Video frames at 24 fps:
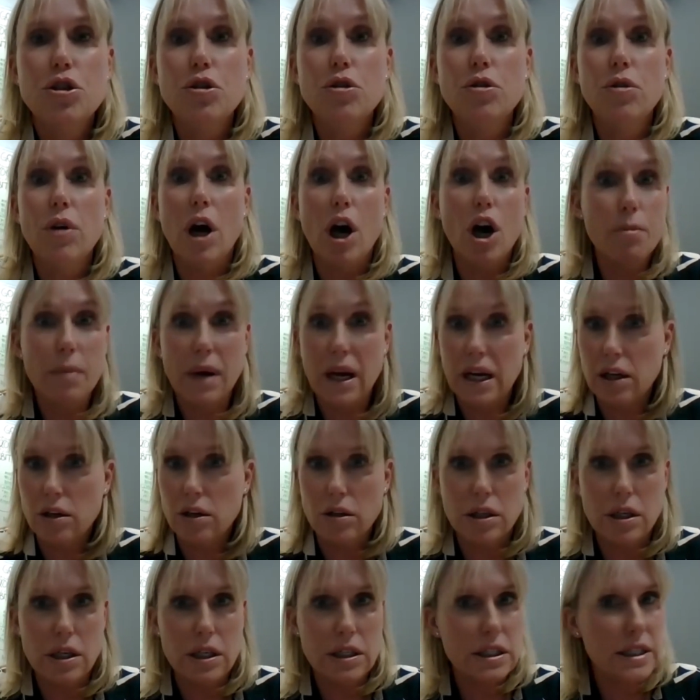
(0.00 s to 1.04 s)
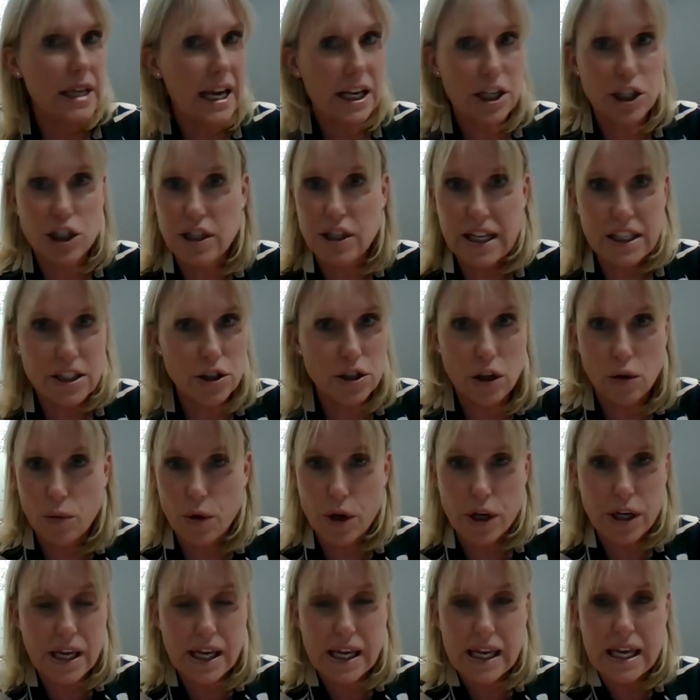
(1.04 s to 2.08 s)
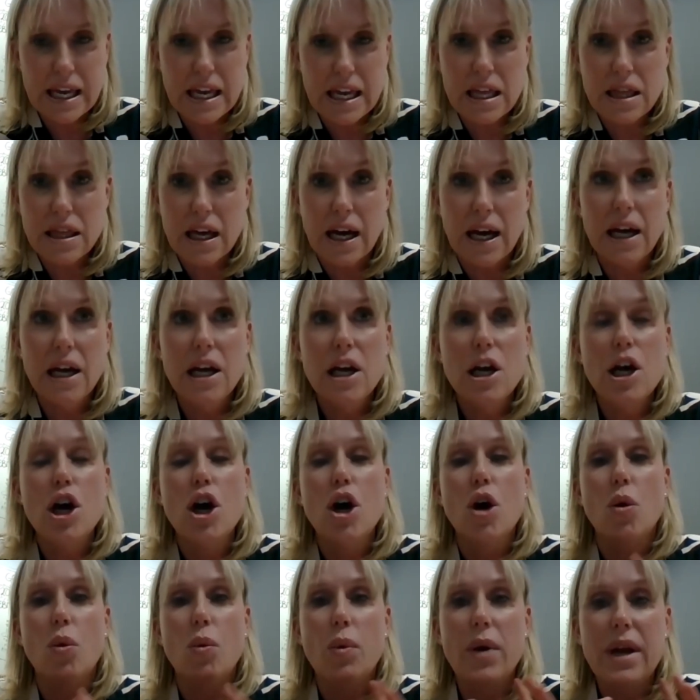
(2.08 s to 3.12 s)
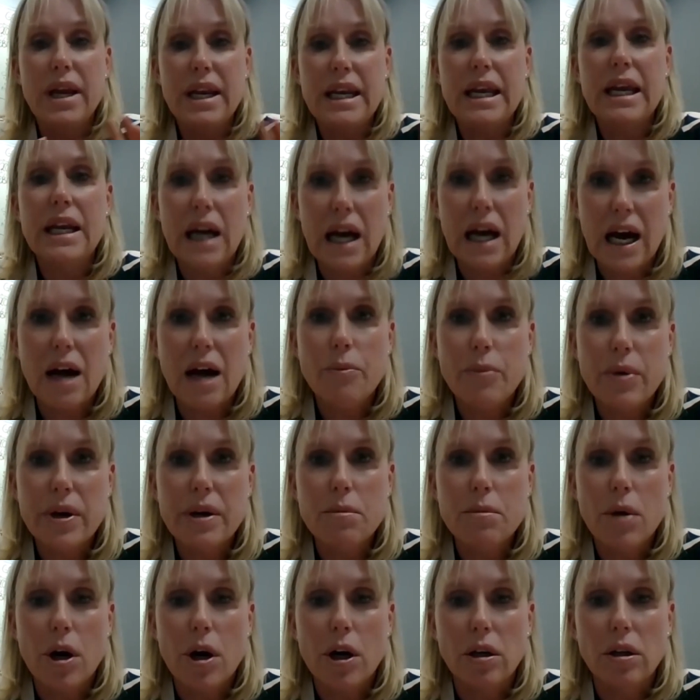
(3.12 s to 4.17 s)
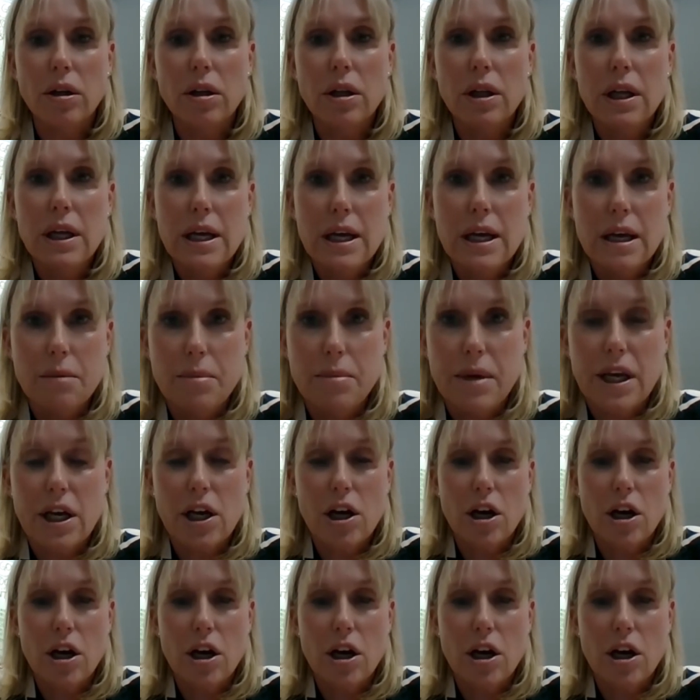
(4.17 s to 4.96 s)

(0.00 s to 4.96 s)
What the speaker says: To, oh my goodness, and actually that's not working either. We need a hybrid model. Yeah.